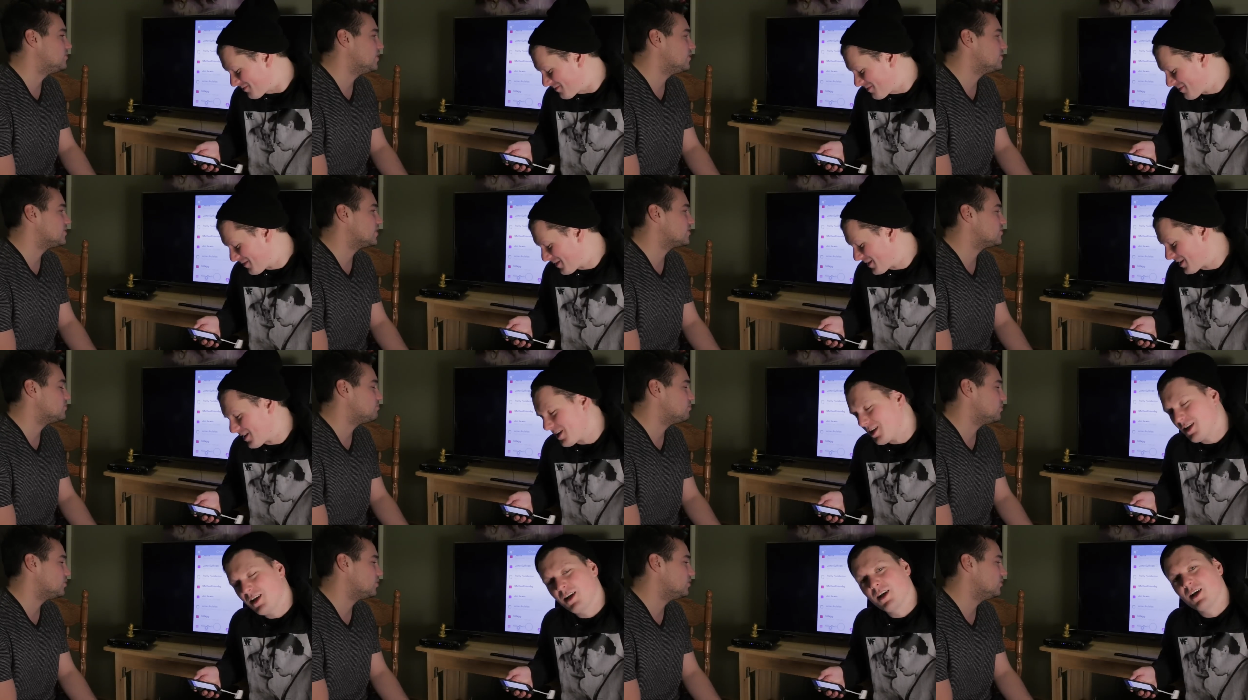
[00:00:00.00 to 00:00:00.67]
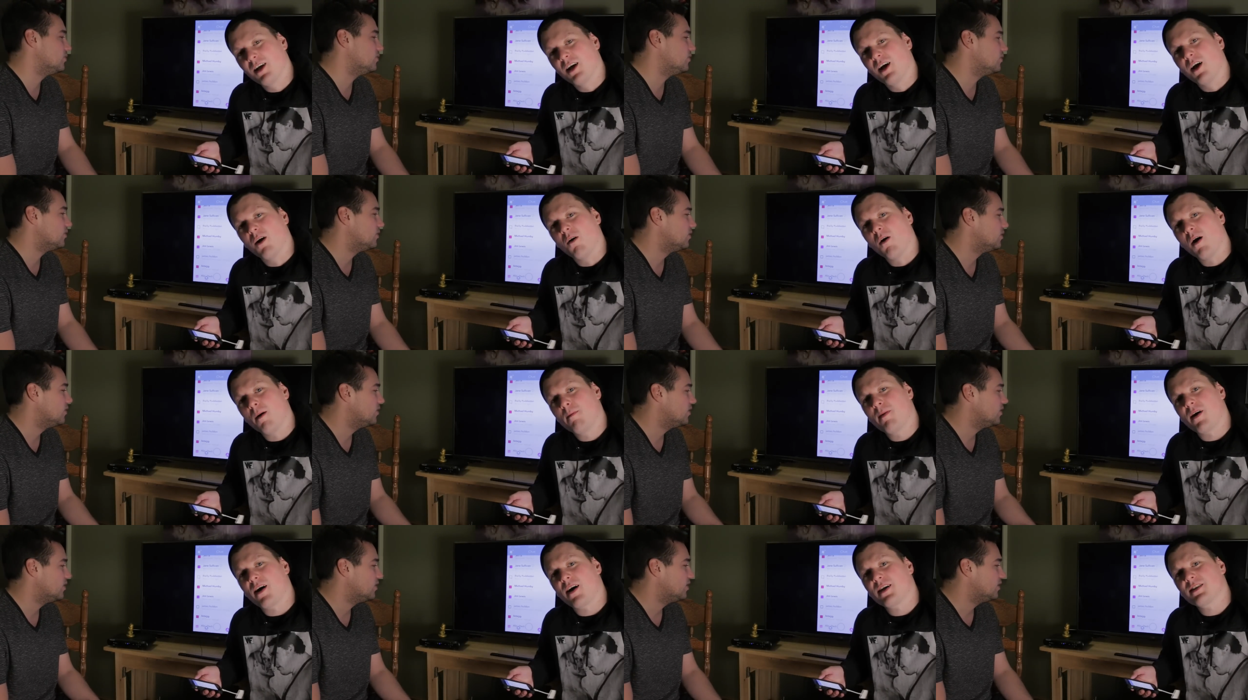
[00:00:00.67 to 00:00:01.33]
Speaker 1: pretty good.
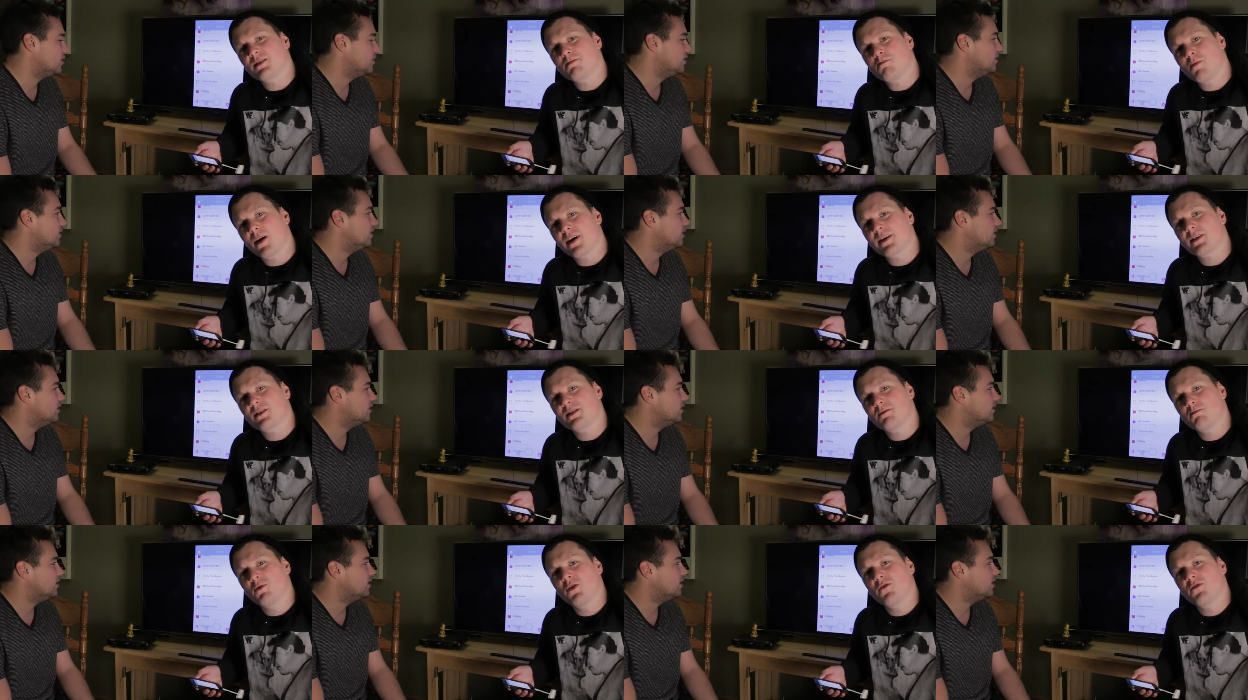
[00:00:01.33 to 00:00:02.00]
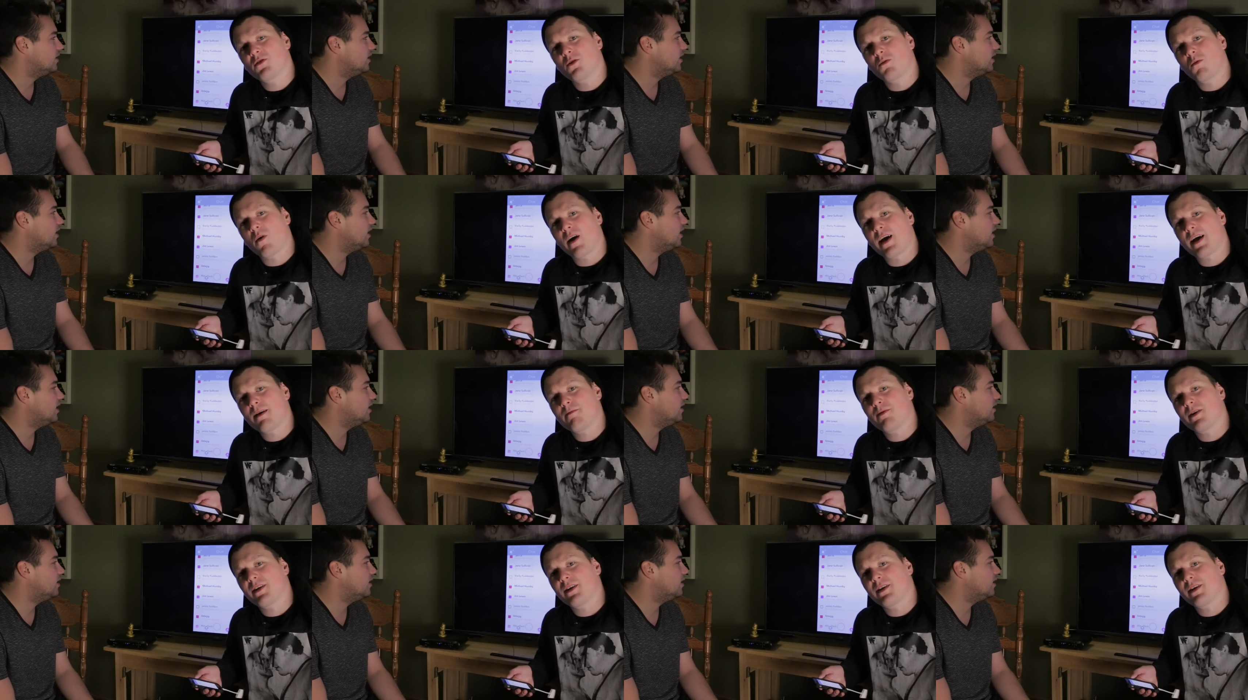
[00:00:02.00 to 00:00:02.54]
Well Boz, Mike is moving away,